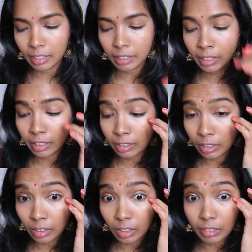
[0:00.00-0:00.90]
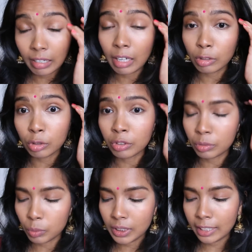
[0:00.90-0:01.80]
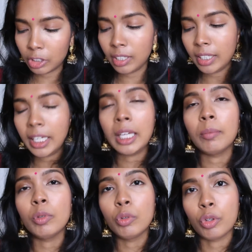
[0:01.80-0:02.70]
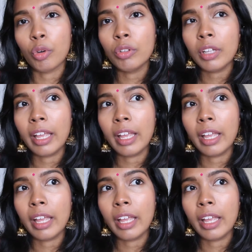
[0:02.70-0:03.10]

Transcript: girl, Ra-on, was actually Kim Yoo-jung,